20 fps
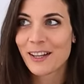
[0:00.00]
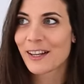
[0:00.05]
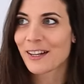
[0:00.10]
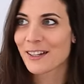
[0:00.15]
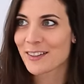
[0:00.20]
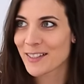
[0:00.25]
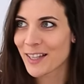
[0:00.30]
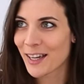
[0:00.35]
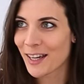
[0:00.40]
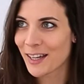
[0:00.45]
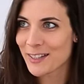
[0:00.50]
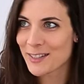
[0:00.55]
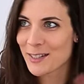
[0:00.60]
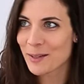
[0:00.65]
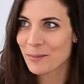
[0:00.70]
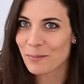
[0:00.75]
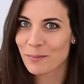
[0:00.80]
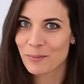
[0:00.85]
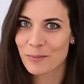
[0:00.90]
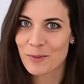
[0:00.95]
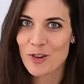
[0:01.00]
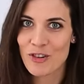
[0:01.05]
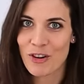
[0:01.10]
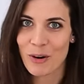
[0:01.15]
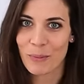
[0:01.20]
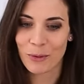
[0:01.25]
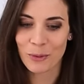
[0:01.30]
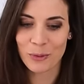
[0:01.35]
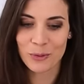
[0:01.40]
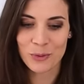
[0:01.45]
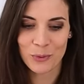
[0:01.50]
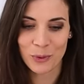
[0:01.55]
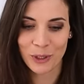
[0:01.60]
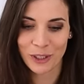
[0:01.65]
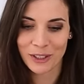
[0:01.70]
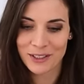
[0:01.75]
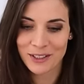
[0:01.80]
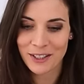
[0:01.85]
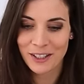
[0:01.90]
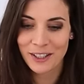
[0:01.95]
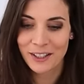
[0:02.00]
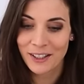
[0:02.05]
because I had some troubles with